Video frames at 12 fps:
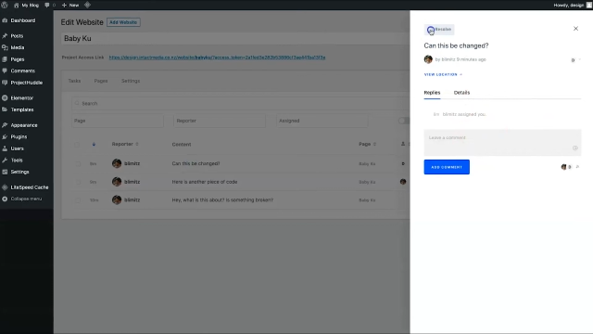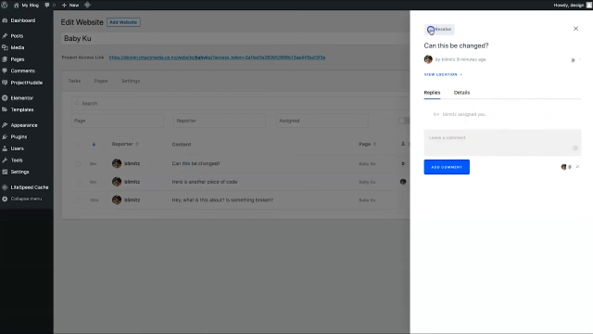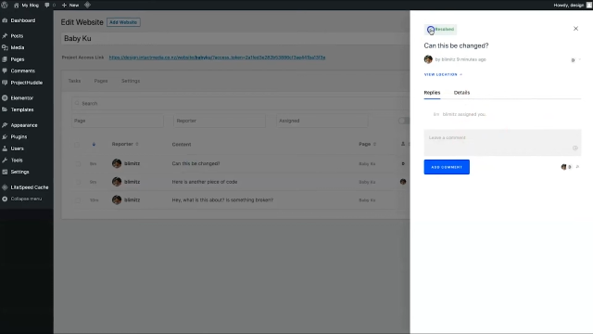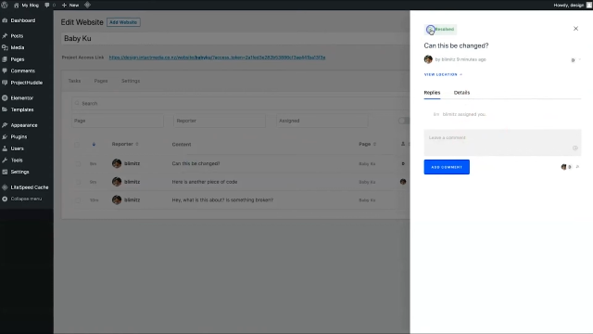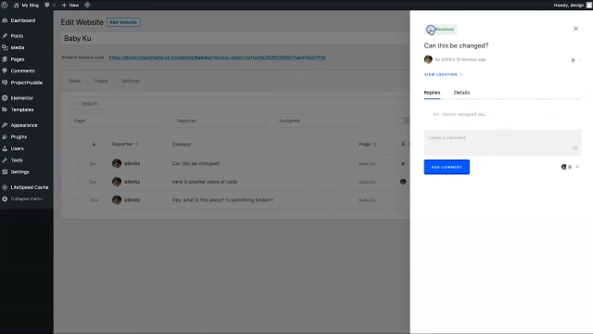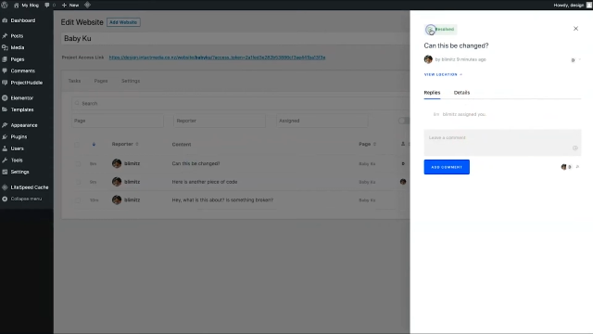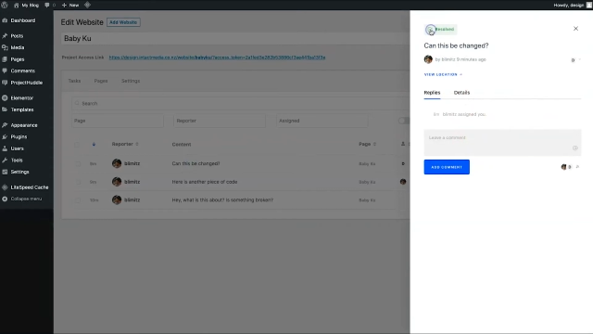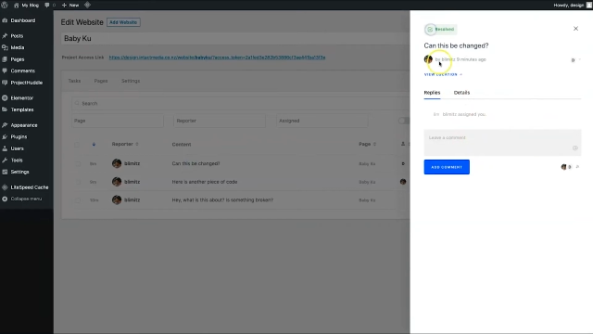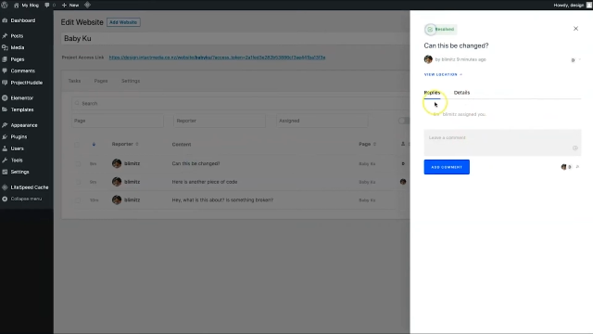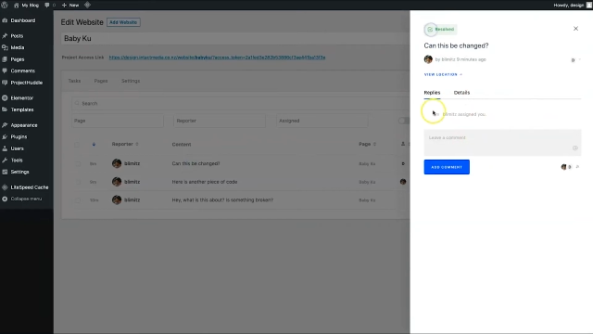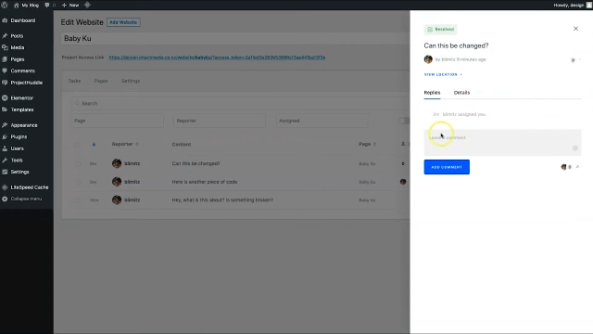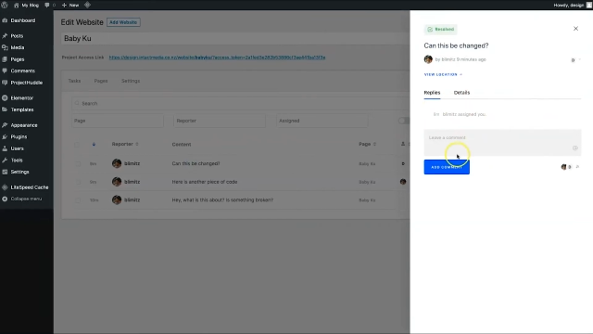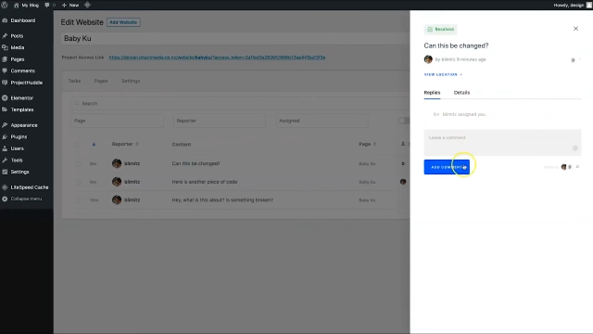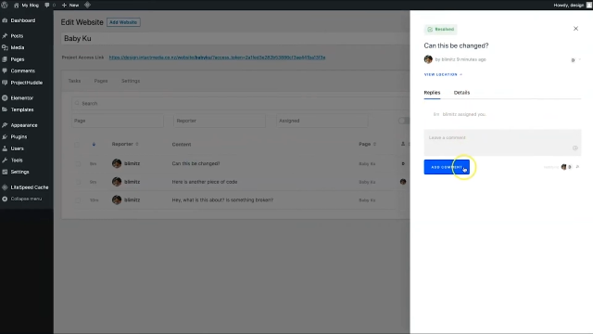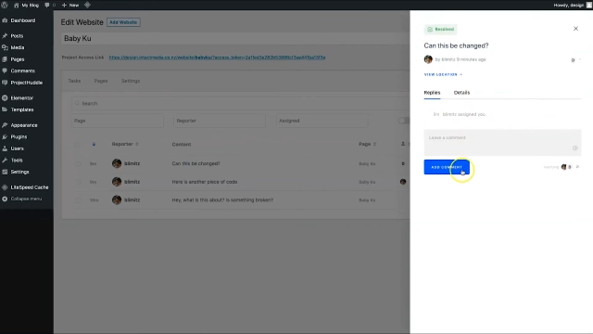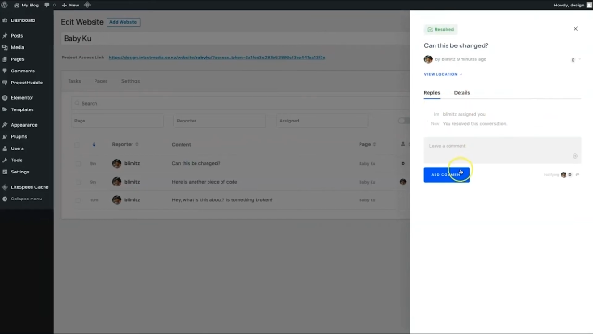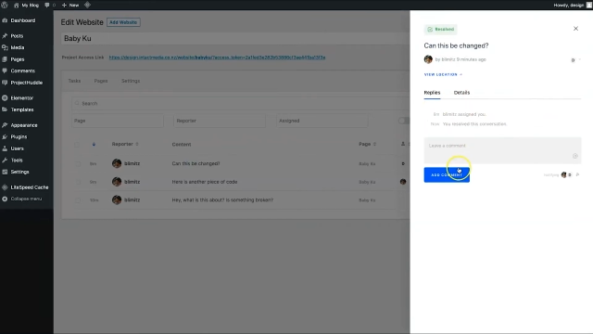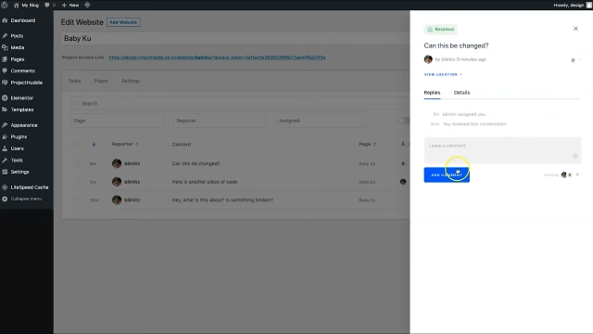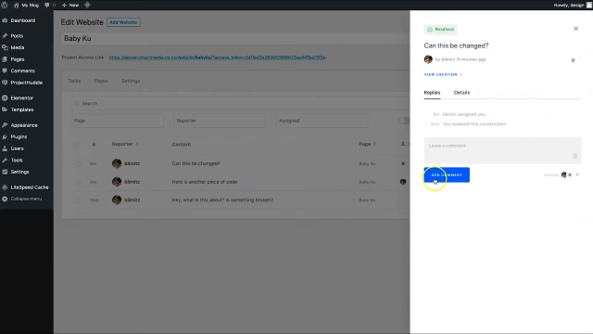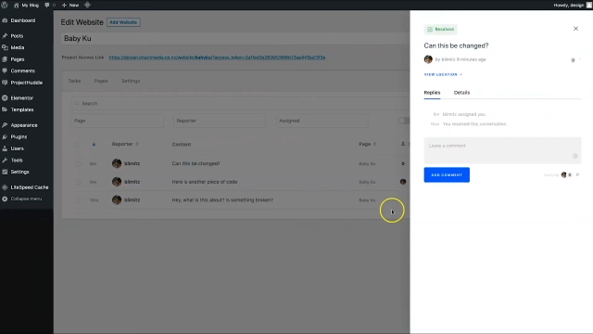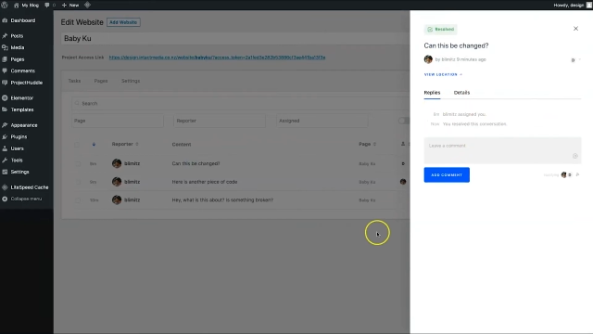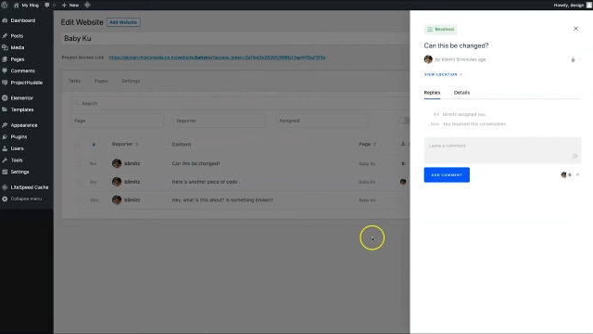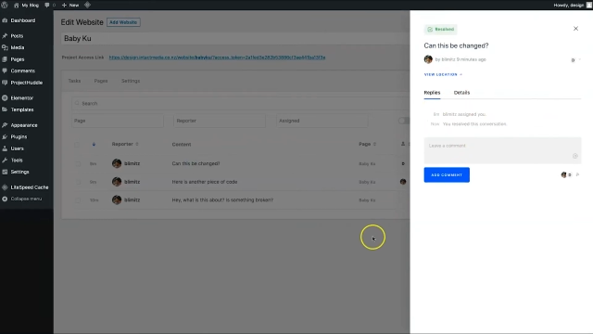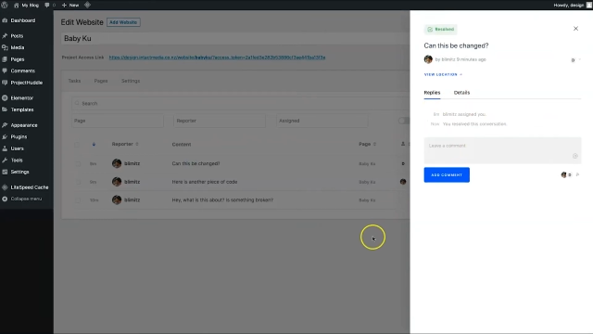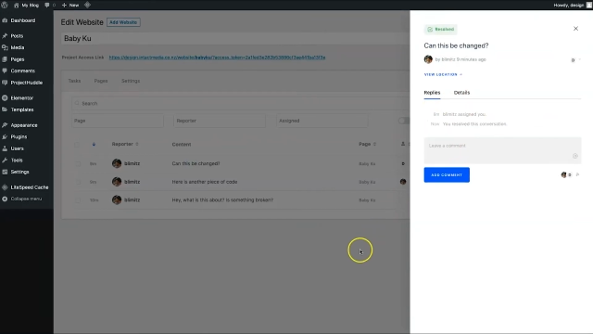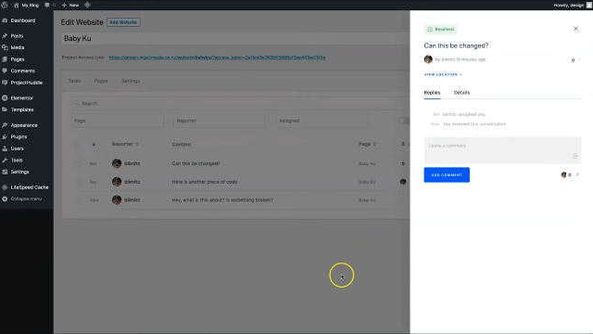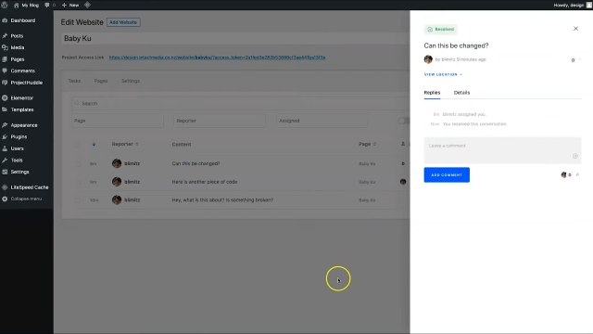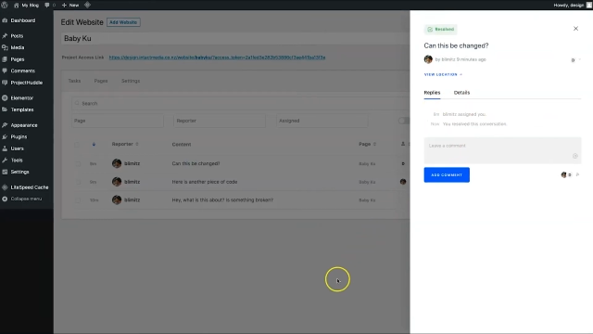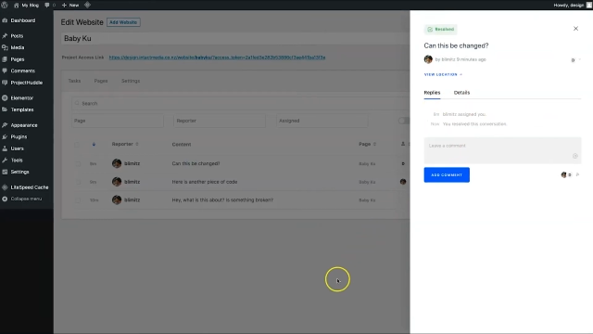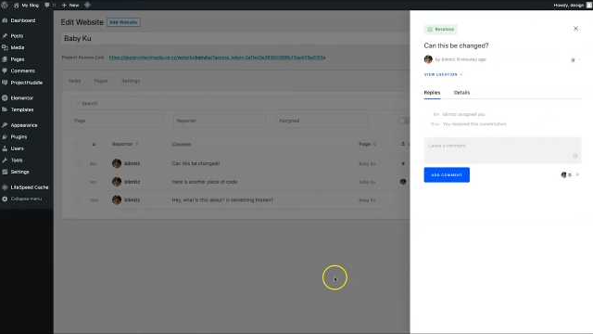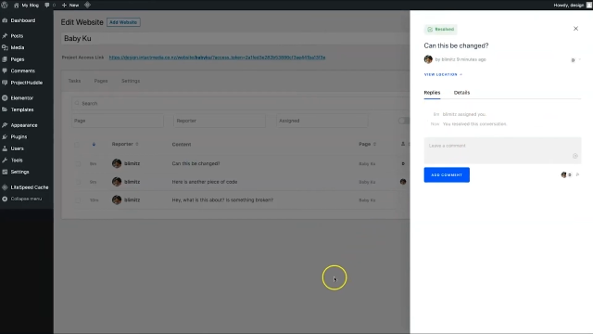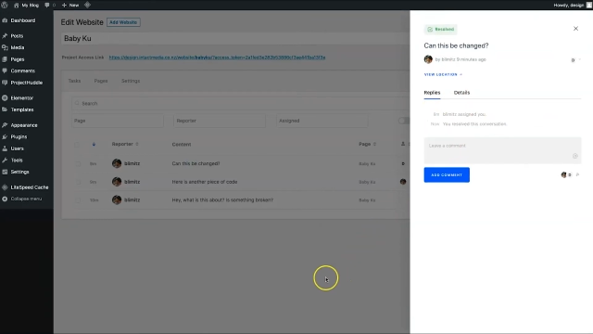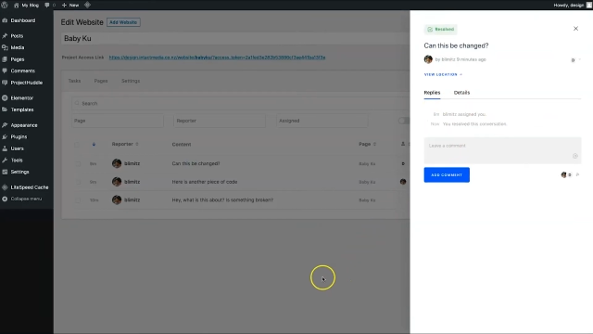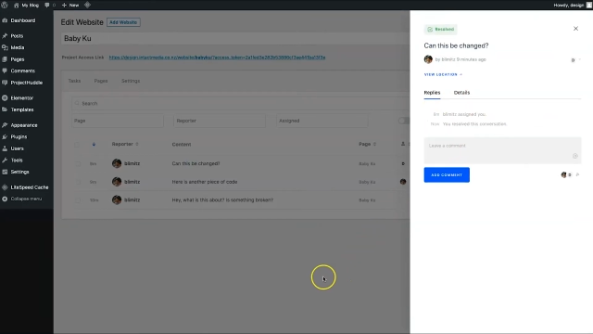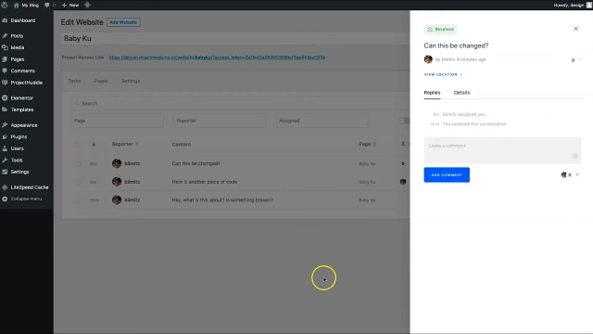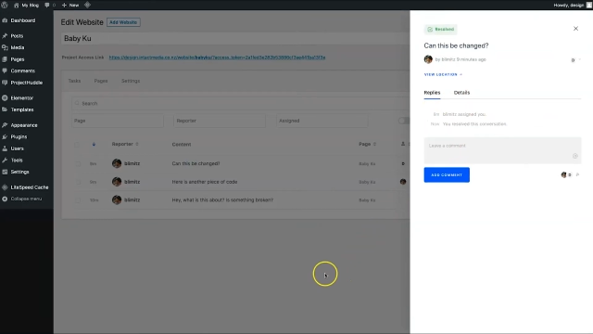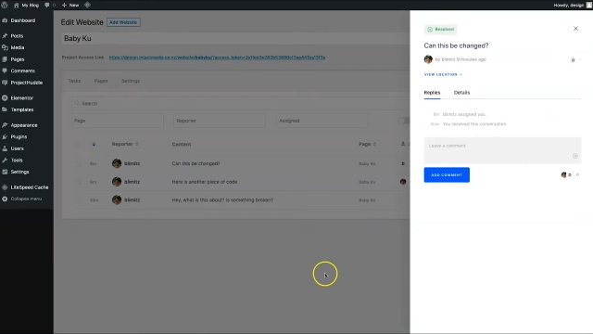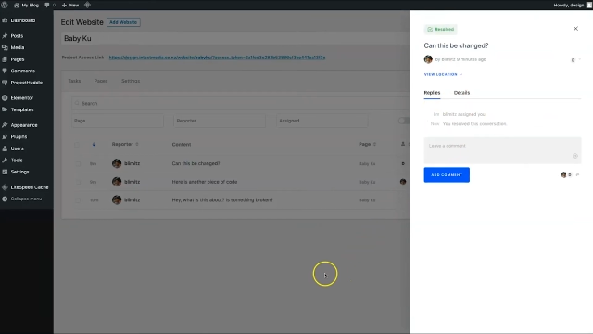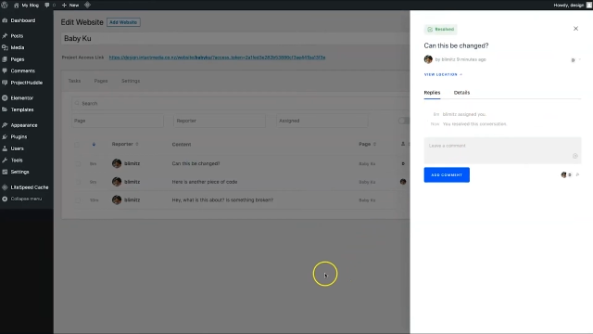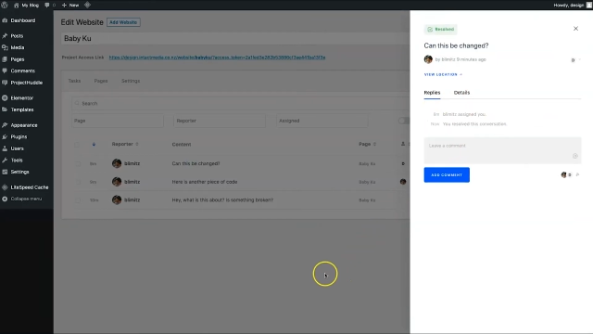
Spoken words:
[unreadable: no face in view]